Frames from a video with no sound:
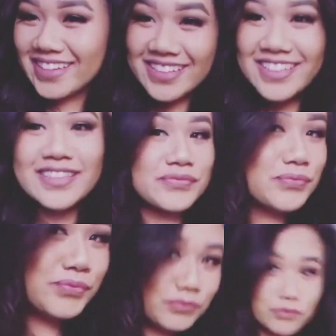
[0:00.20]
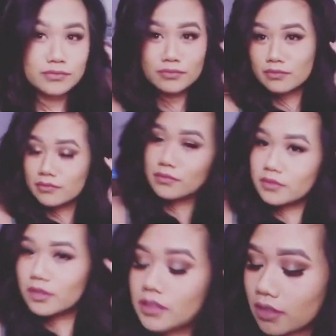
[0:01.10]
Hey guys, welcome back to my
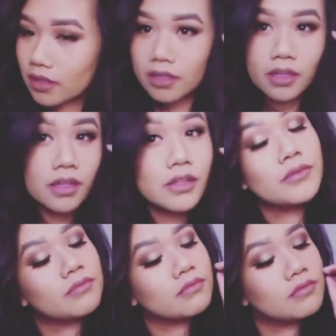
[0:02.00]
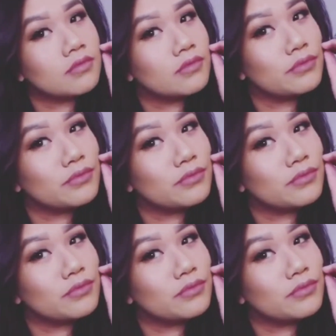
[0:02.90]
YouTube channel. Today I'm going to be